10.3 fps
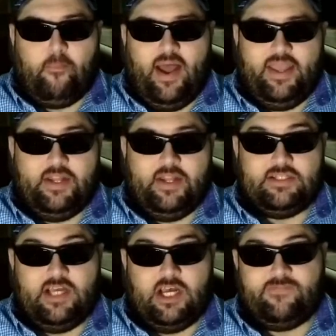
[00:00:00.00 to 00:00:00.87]
my end, it
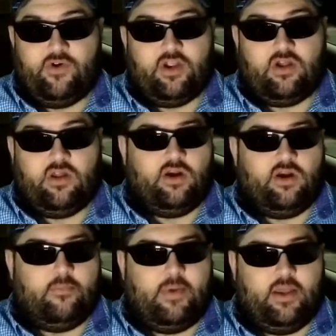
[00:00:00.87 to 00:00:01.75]
sounds very clear
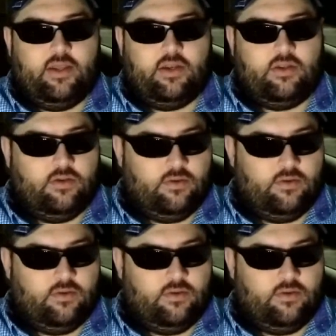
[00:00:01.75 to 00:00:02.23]
on my end.